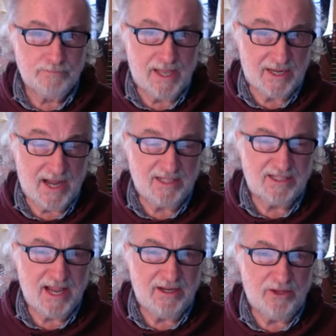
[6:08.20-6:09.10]
And I
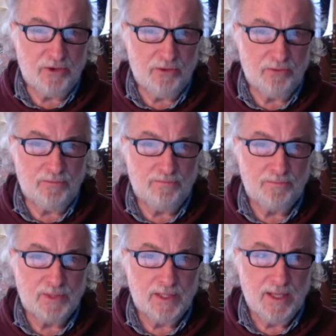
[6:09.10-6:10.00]
say to you,
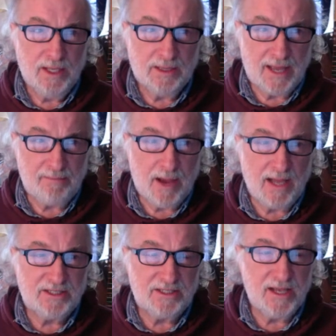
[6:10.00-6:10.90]
let my
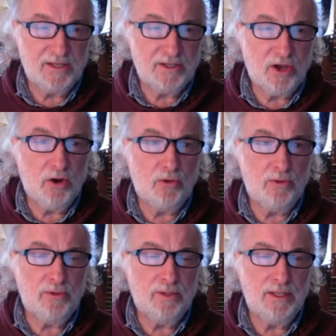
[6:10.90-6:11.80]
son go,
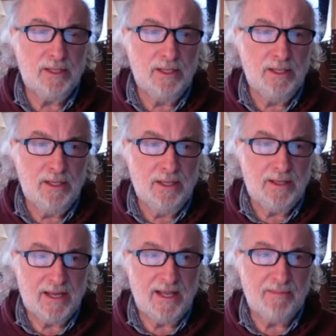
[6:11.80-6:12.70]

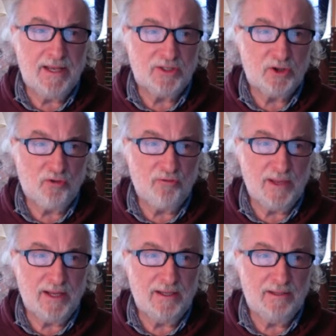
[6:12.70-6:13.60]
that he may serve
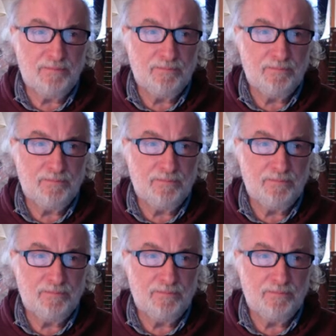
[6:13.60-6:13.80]
me.